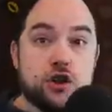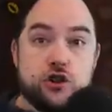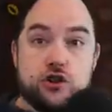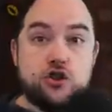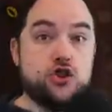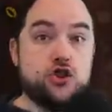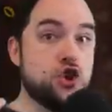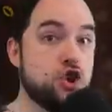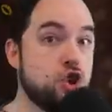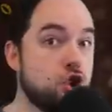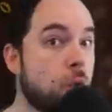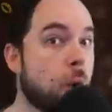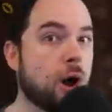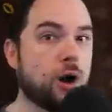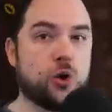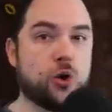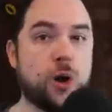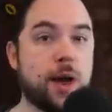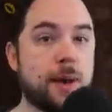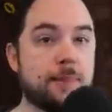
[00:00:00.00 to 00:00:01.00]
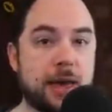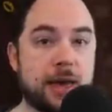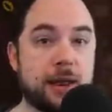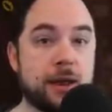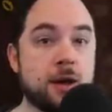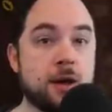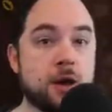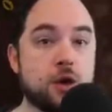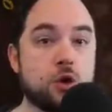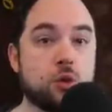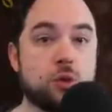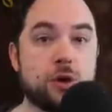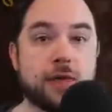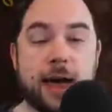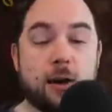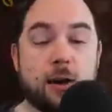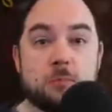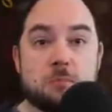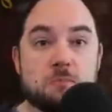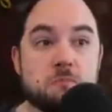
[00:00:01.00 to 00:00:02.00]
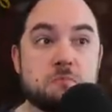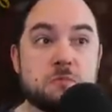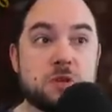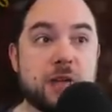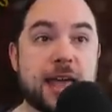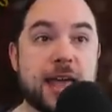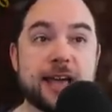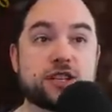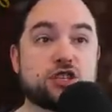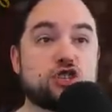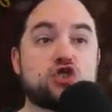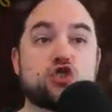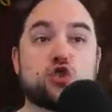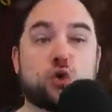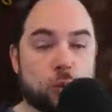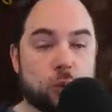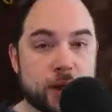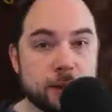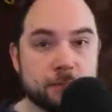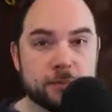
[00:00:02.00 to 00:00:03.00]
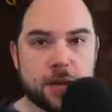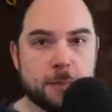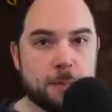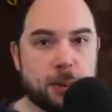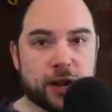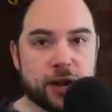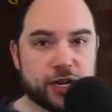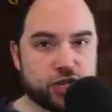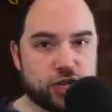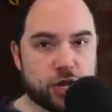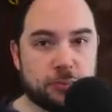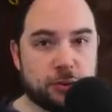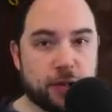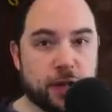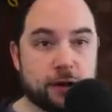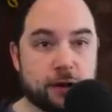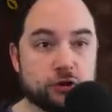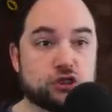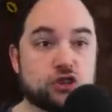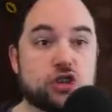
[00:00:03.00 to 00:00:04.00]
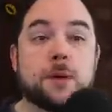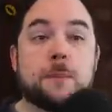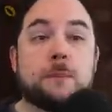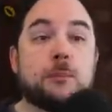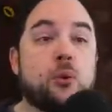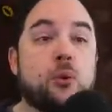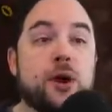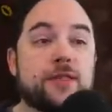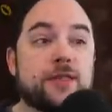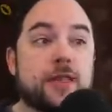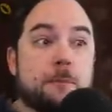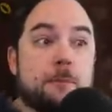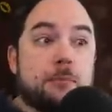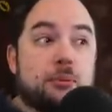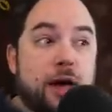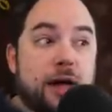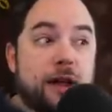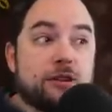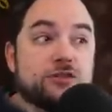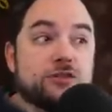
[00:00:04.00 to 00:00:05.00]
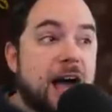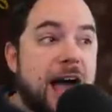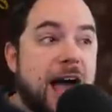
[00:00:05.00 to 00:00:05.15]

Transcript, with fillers: new equipment without extremely punishing players to the point that players